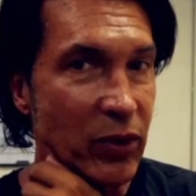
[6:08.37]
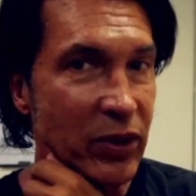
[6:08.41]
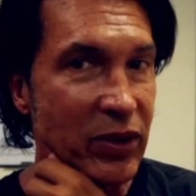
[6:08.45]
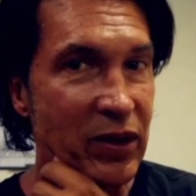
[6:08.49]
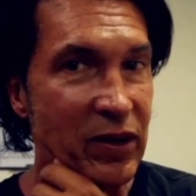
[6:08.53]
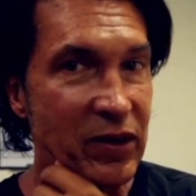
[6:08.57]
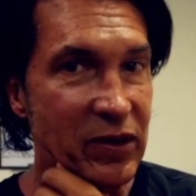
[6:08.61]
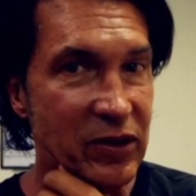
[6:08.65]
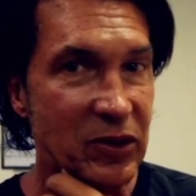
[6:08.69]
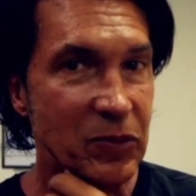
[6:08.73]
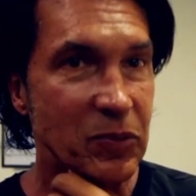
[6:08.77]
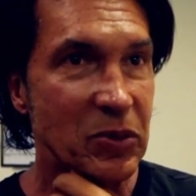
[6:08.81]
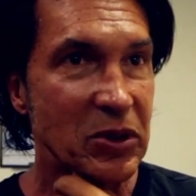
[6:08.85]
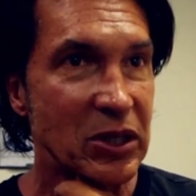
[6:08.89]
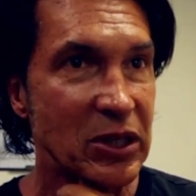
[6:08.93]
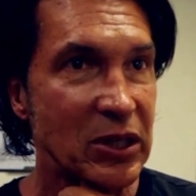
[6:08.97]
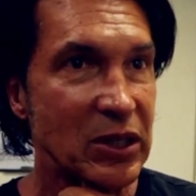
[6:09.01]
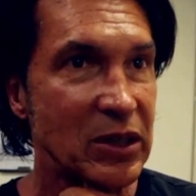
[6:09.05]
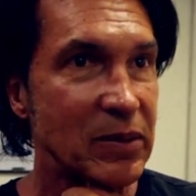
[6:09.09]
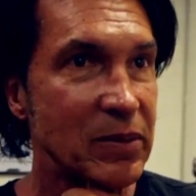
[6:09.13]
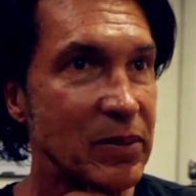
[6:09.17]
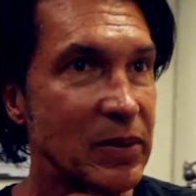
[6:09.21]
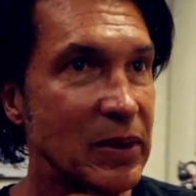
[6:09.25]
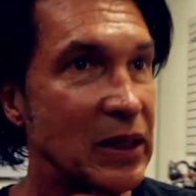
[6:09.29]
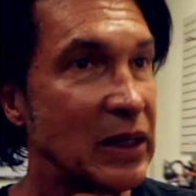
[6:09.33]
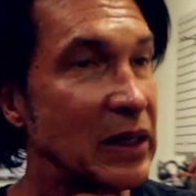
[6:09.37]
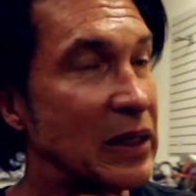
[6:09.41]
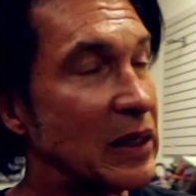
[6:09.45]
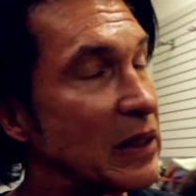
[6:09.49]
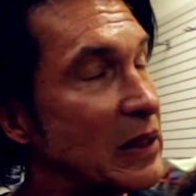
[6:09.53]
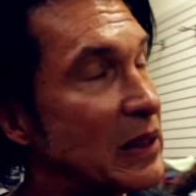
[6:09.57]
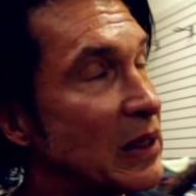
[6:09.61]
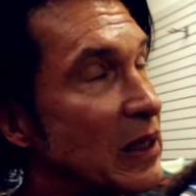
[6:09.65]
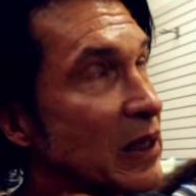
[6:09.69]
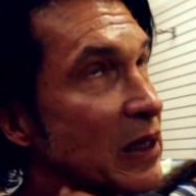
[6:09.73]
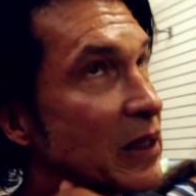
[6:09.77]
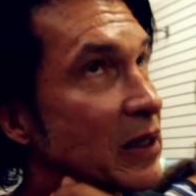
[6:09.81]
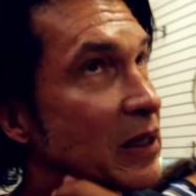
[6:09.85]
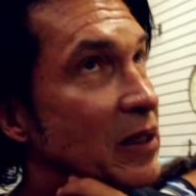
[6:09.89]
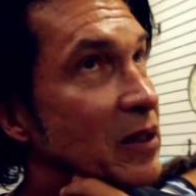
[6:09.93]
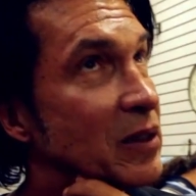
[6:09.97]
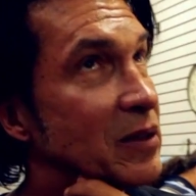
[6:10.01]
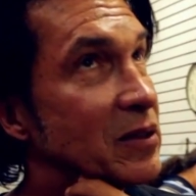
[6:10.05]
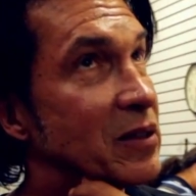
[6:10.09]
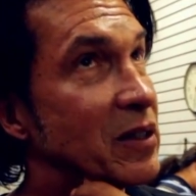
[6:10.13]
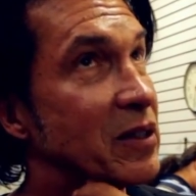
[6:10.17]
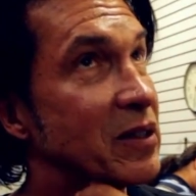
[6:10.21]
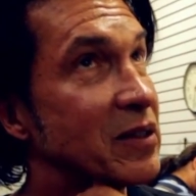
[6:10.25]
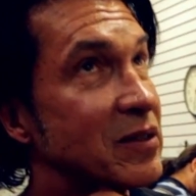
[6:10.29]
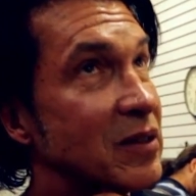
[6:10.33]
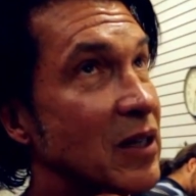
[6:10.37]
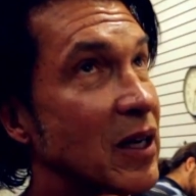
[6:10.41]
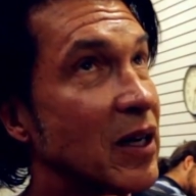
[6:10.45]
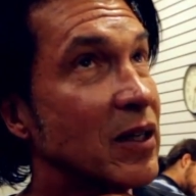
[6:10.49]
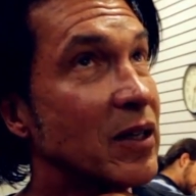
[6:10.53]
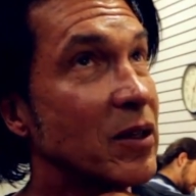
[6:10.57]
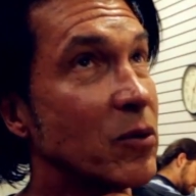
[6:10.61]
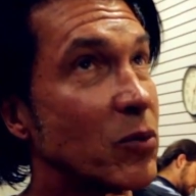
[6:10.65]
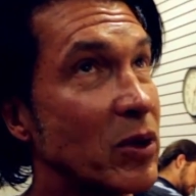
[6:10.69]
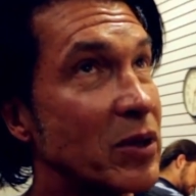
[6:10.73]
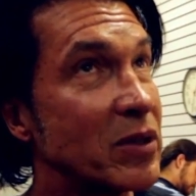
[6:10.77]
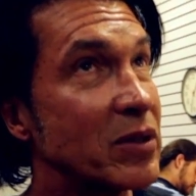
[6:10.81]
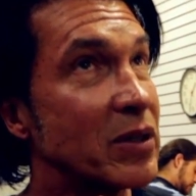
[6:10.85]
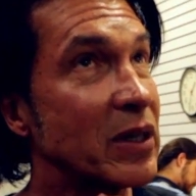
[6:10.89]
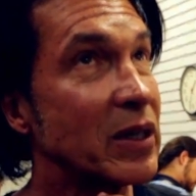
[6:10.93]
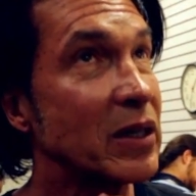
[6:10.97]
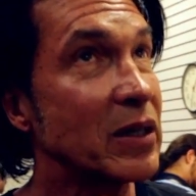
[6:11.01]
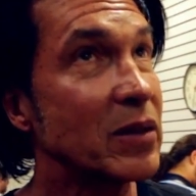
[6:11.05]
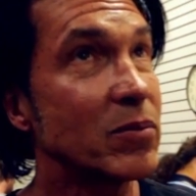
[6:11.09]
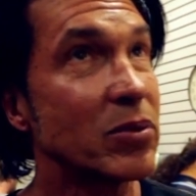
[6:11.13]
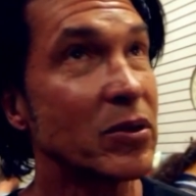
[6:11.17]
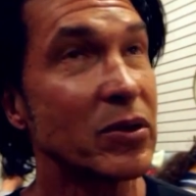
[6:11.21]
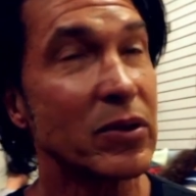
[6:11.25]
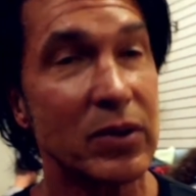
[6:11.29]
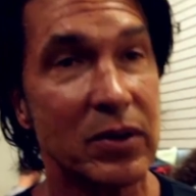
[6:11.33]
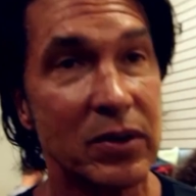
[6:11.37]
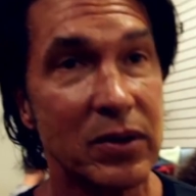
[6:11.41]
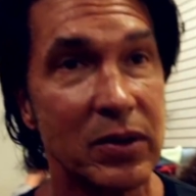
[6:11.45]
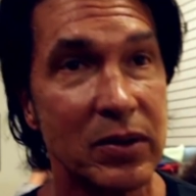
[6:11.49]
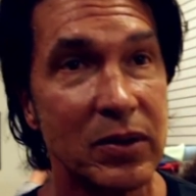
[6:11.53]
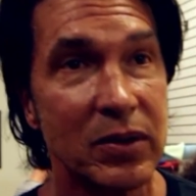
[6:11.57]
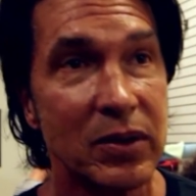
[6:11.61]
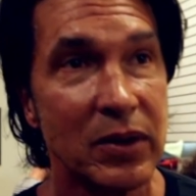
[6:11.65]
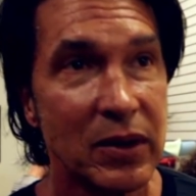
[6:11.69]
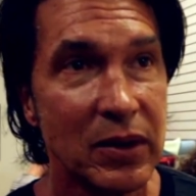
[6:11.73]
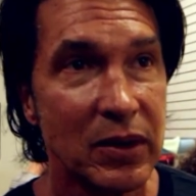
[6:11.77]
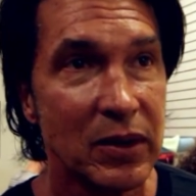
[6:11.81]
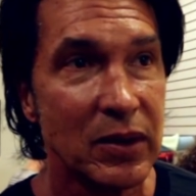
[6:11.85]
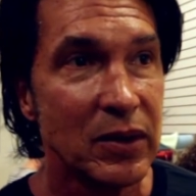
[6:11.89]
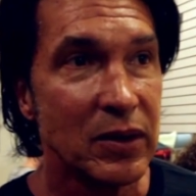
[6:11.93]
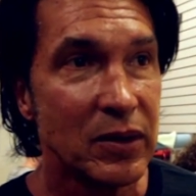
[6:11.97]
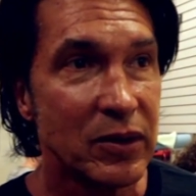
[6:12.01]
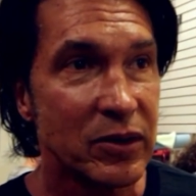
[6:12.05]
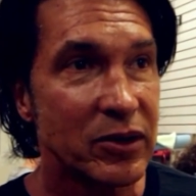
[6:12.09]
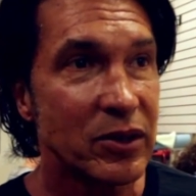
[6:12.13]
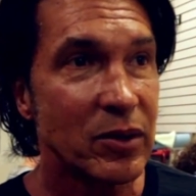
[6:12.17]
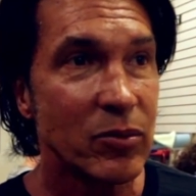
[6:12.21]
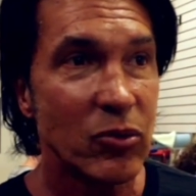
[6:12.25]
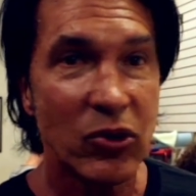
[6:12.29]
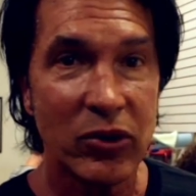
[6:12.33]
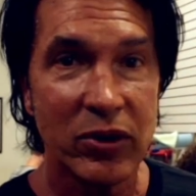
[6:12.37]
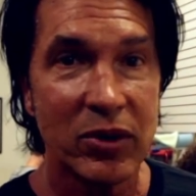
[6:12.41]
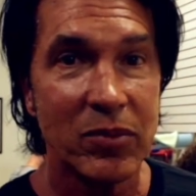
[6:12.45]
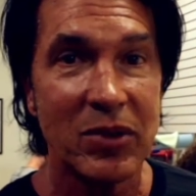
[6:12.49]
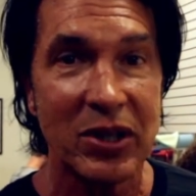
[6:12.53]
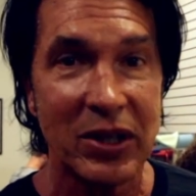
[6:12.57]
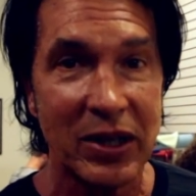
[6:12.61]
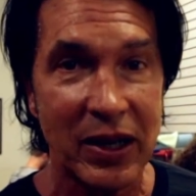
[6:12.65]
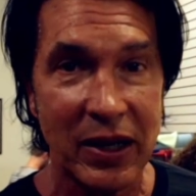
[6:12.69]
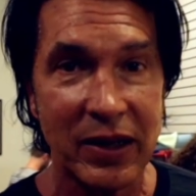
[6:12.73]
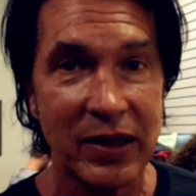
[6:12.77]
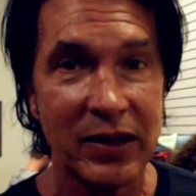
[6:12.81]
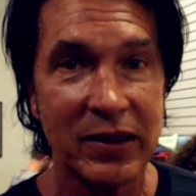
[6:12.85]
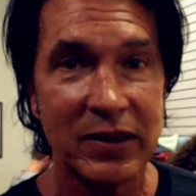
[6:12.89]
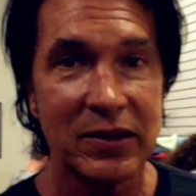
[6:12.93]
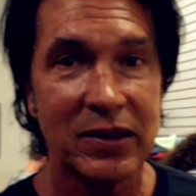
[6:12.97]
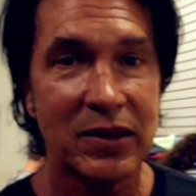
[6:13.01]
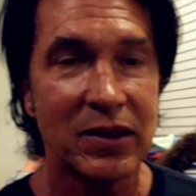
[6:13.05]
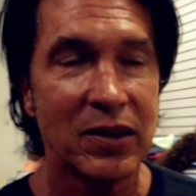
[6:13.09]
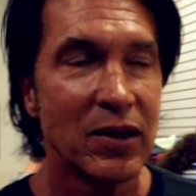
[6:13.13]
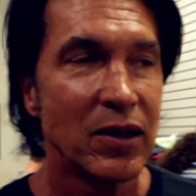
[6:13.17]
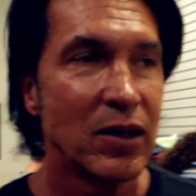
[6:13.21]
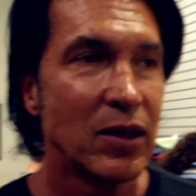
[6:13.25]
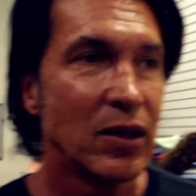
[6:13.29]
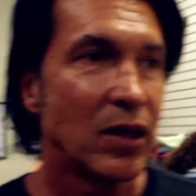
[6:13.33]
with ESP, and I couldn't tell you exactly what date, but somewhere in the mid-'80s.